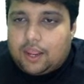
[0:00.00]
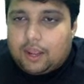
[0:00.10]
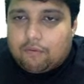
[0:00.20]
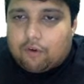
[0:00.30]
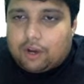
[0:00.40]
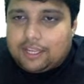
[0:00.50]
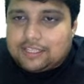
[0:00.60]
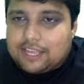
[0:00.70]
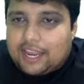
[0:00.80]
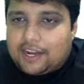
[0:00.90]
What is
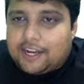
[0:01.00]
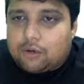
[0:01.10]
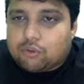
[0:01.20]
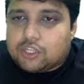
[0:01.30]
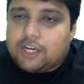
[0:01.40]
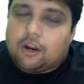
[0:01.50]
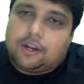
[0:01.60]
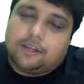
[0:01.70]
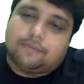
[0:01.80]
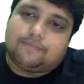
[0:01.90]
N into C naught?